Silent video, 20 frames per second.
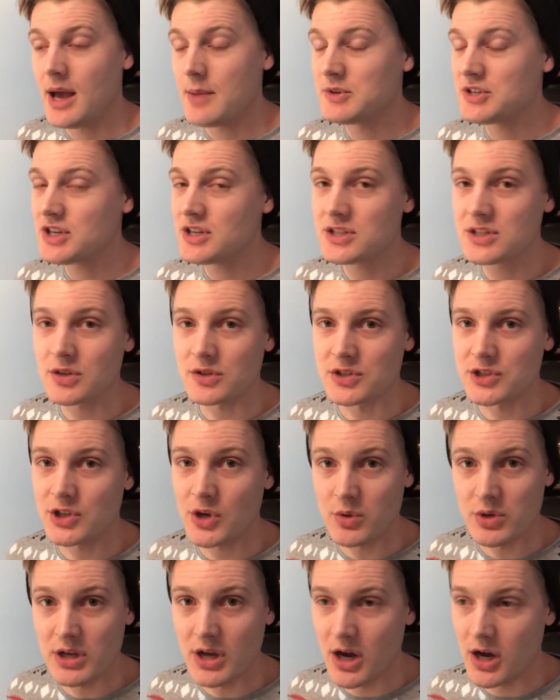I mean, she's still
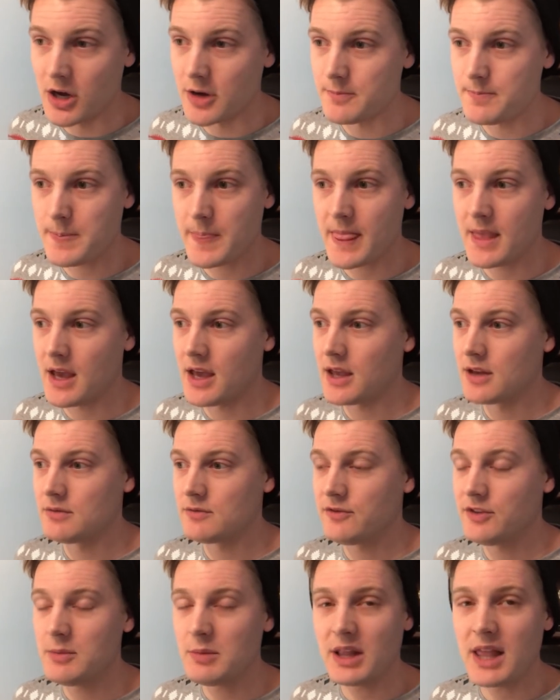so young,
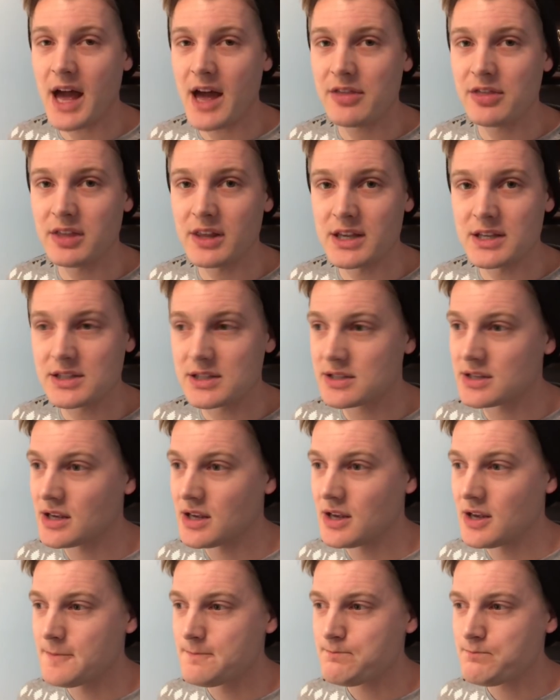and female athletes
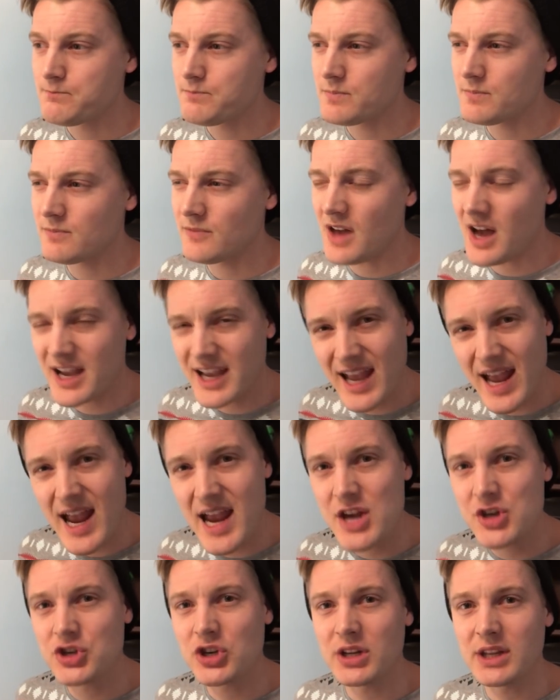
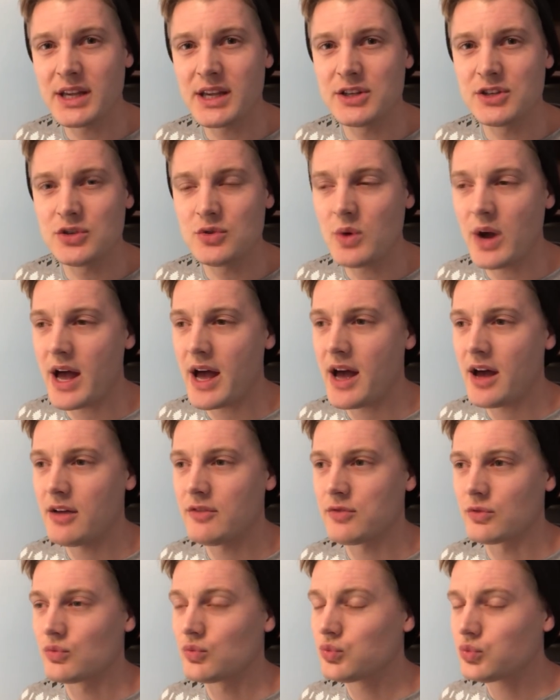occasionally do
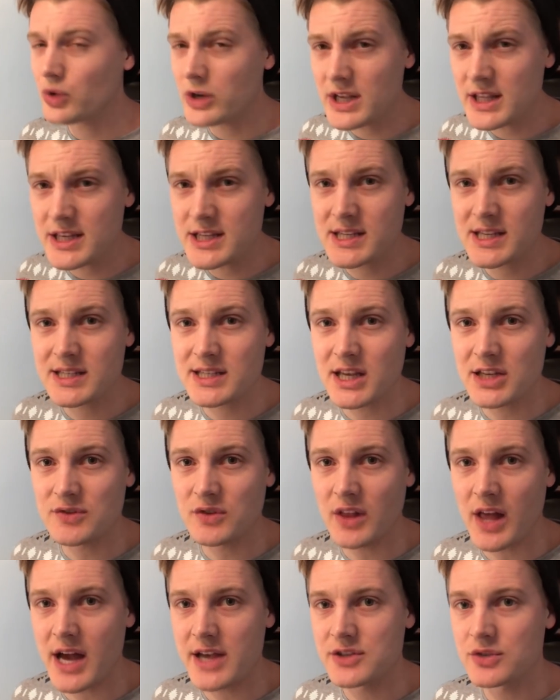have really
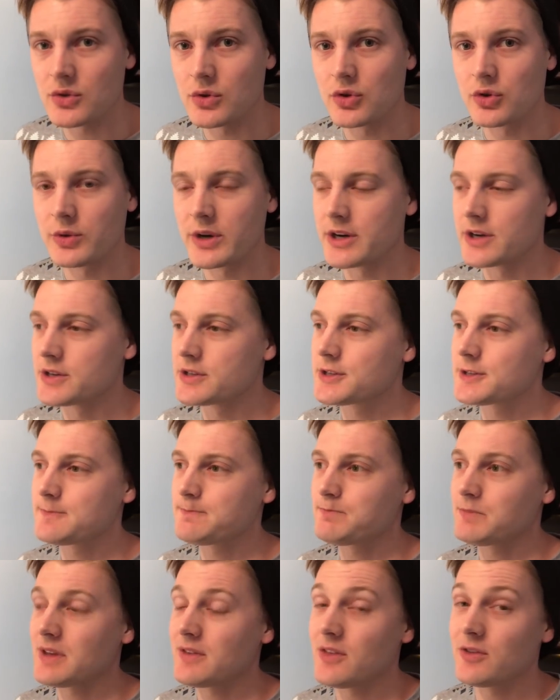successful high school
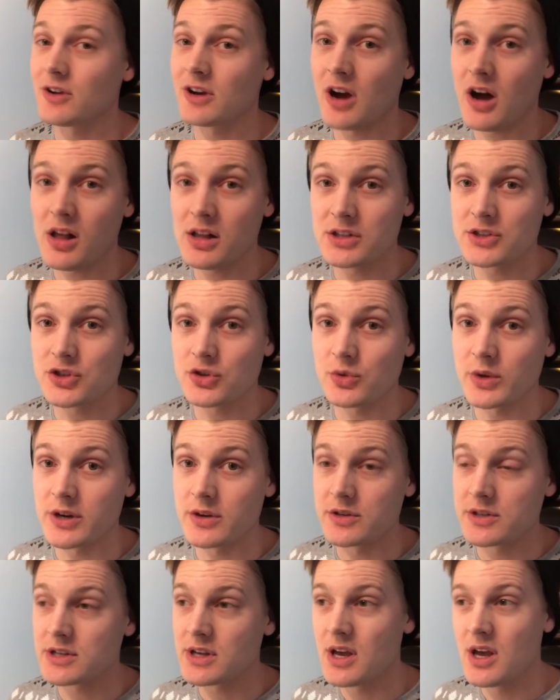careers, even their college
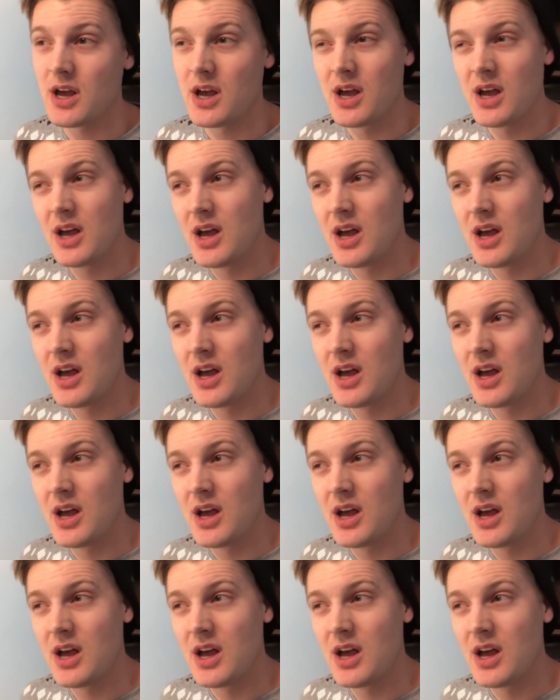careers